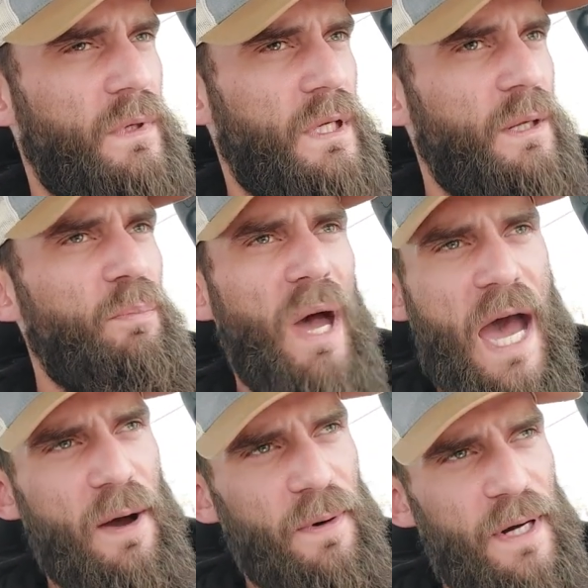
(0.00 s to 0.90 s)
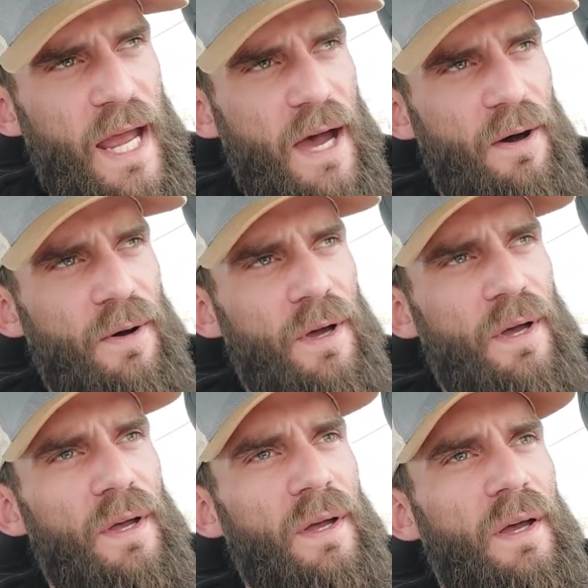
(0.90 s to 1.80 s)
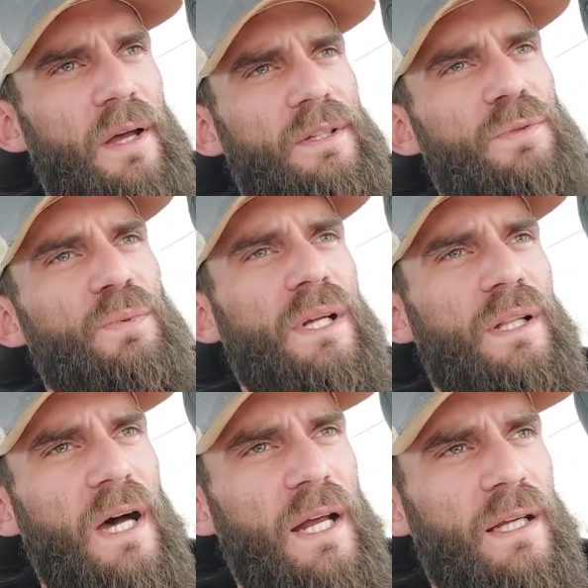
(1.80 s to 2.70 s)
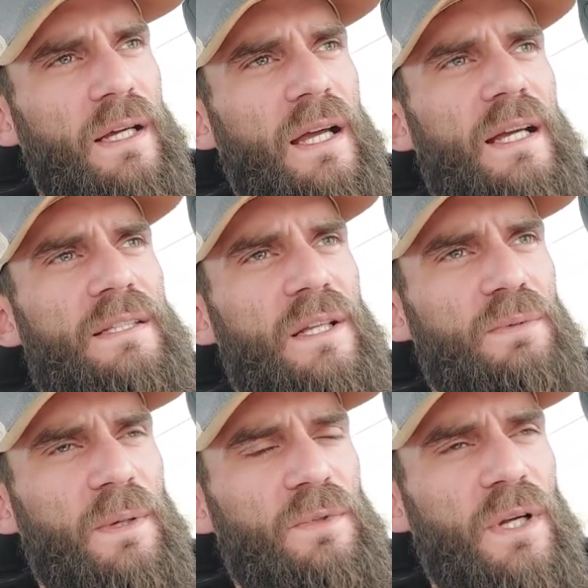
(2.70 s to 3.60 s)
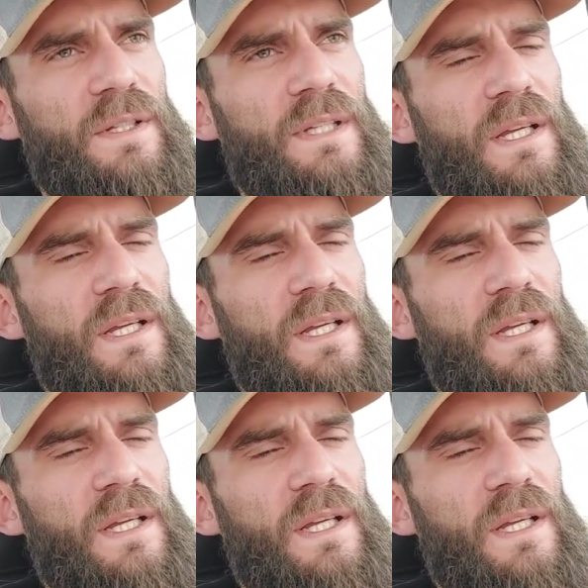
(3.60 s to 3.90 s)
in power now, and just realigning. I guess that's what I'm trying to say.